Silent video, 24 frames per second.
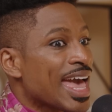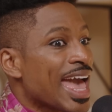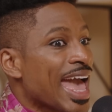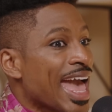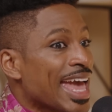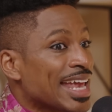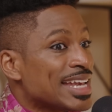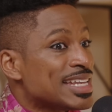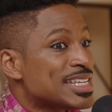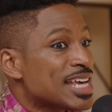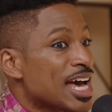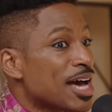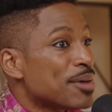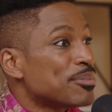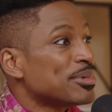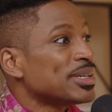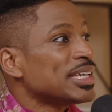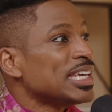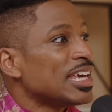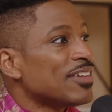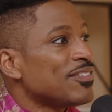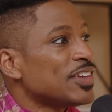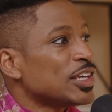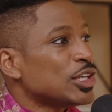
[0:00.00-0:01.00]
end up
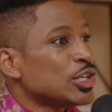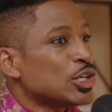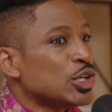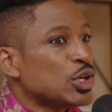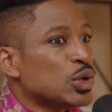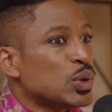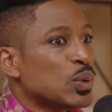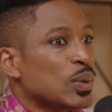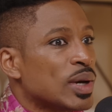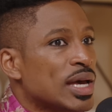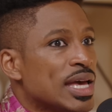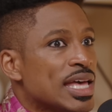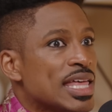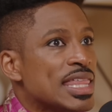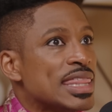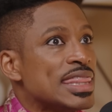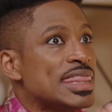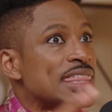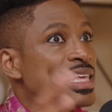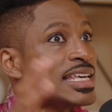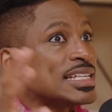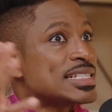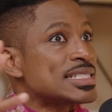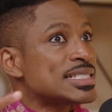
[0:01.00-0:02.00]
giving you
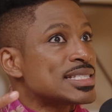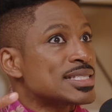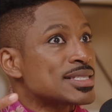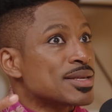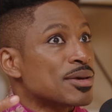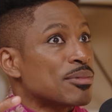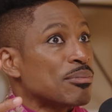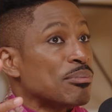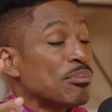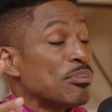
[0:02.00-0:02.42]
this